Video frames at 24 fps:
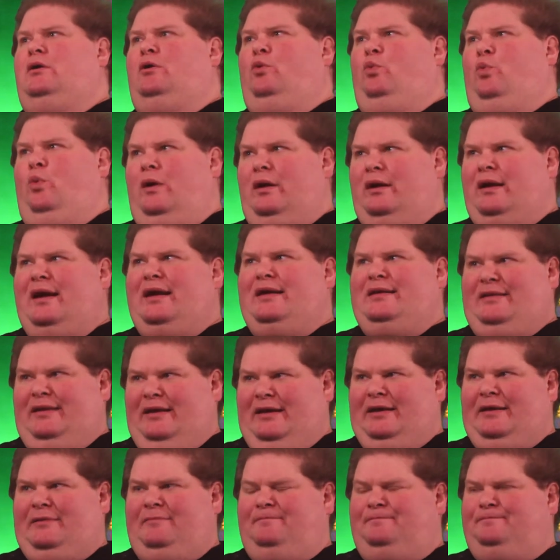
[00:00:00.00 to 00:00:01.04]
What I
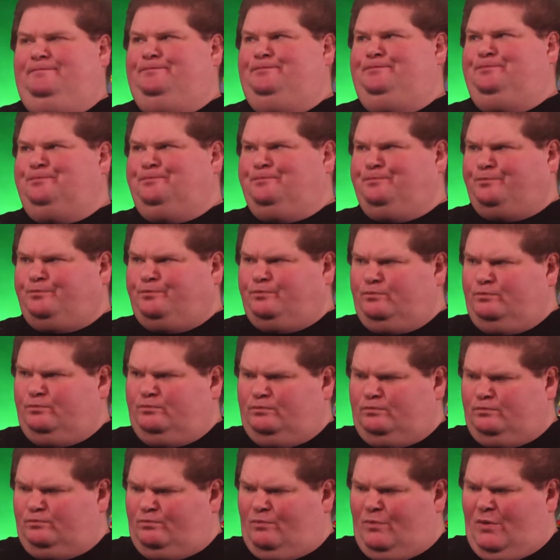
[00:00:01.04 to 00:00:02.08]
did
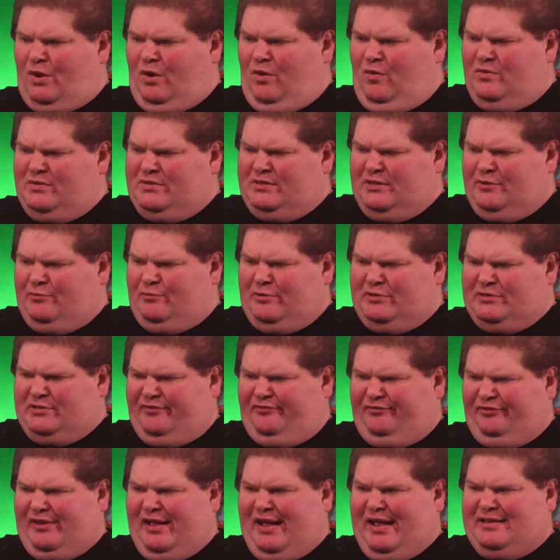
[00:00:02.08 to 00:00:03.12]
was there was a
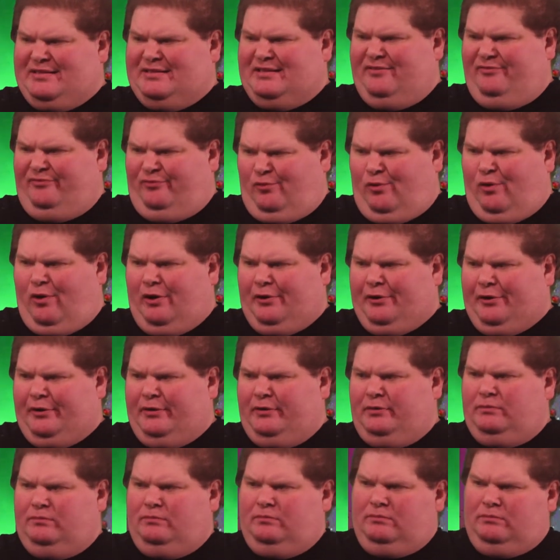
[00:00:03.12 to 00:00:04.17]
flask of
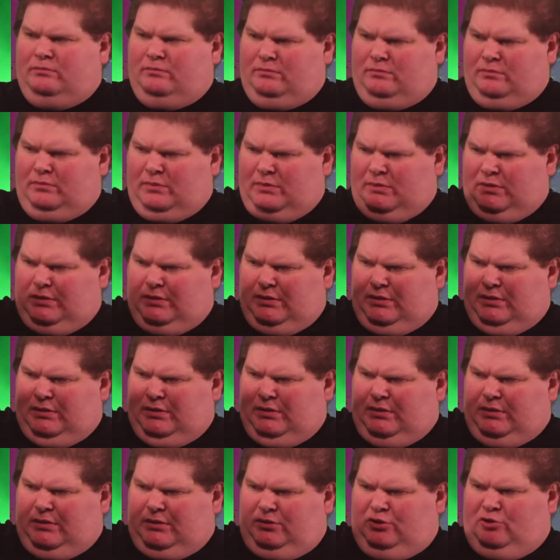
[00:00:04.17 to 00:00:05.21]
water.
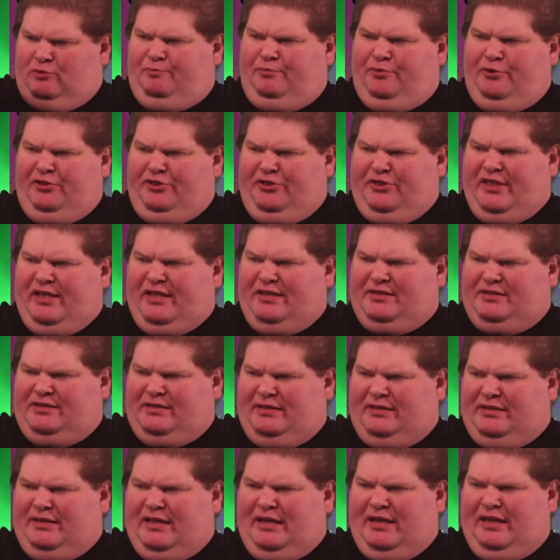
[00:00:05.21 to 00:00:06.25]
You put this
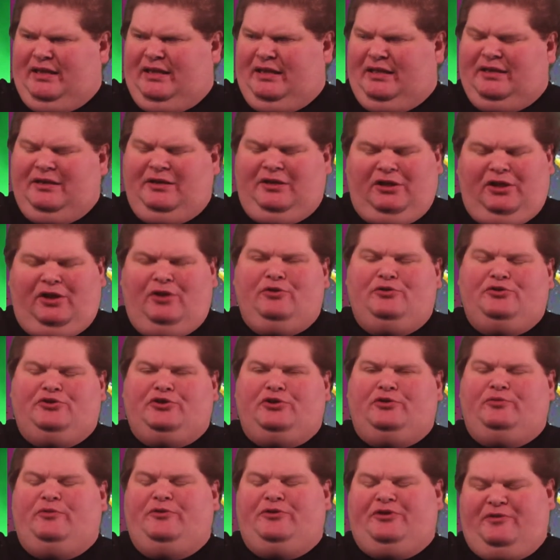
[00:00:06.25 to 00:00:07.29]
in an
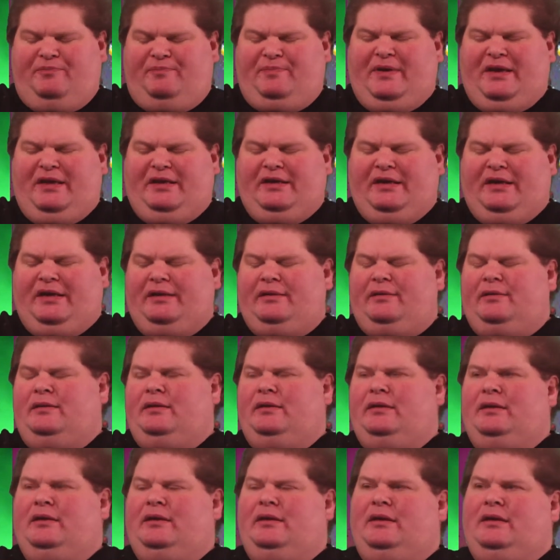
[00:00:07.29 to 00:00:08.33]
enclosure with the peanut.
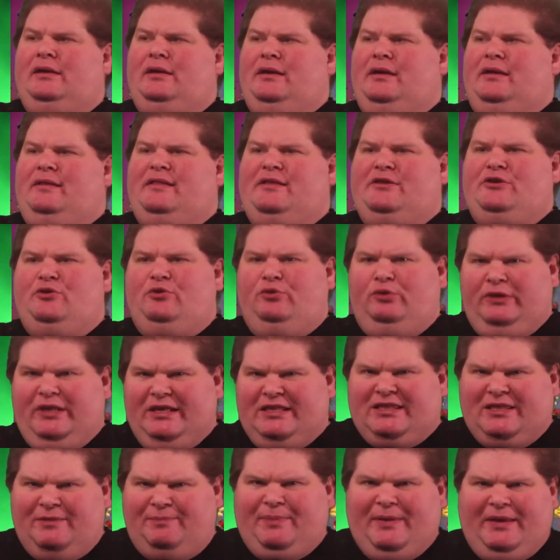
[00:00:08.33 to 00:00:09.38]
Then you
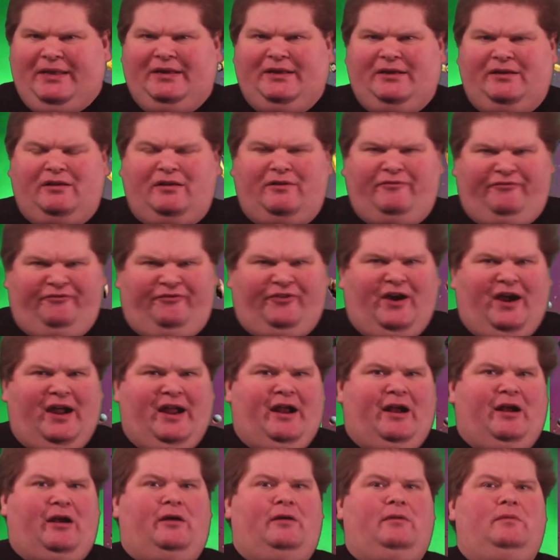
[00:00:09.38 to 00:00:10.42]
lit the peanut on
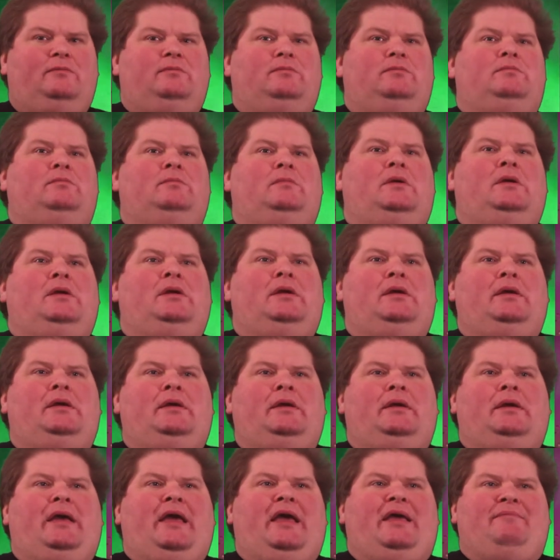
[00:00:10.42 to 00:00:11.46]
fire
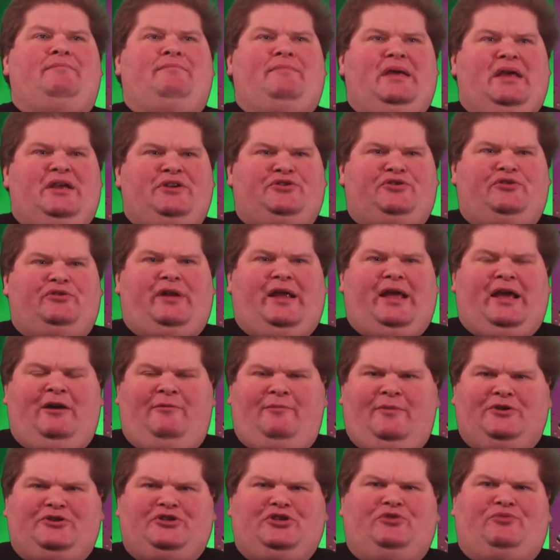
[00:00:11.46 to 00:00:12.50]
and measured how
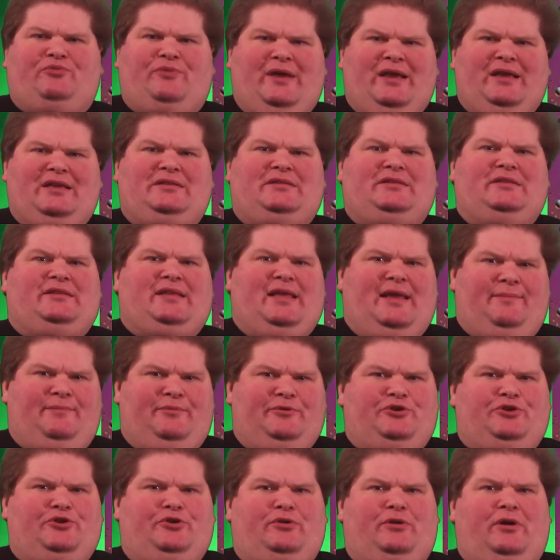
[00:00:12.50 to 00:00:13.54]
much it raised the
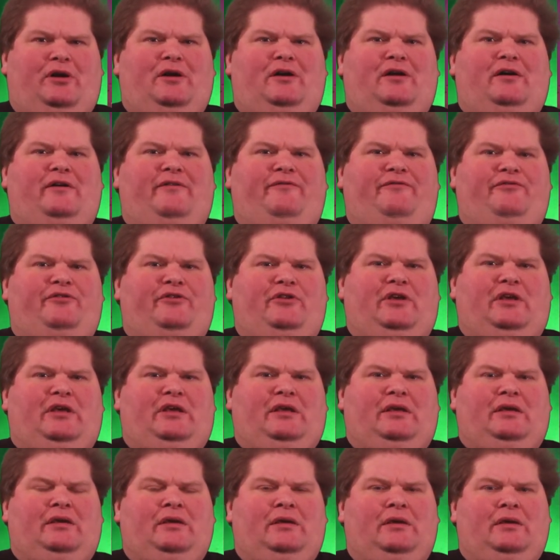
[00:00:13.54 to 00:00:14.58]
temperature of
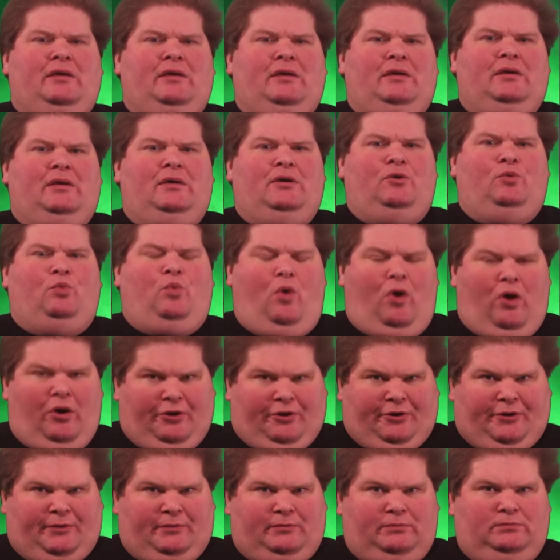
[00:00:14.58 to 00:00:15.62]
the
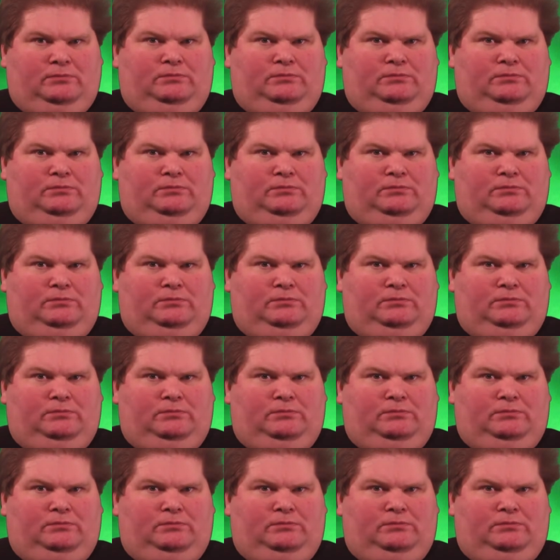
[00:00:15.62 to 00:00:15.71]
water.